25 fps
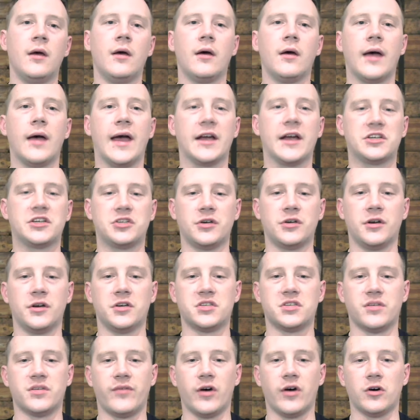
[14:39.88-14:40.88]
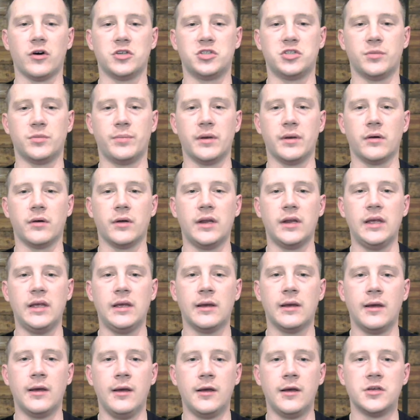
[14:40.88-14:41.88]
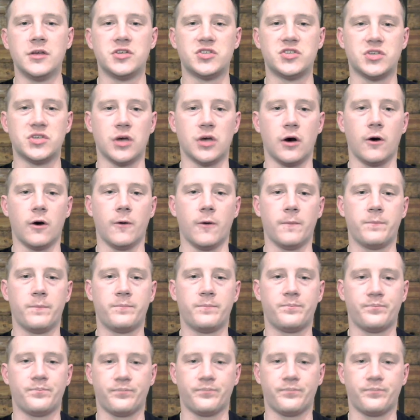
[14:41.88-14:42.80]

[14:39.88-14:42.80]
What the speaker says: extra years of eligibility. So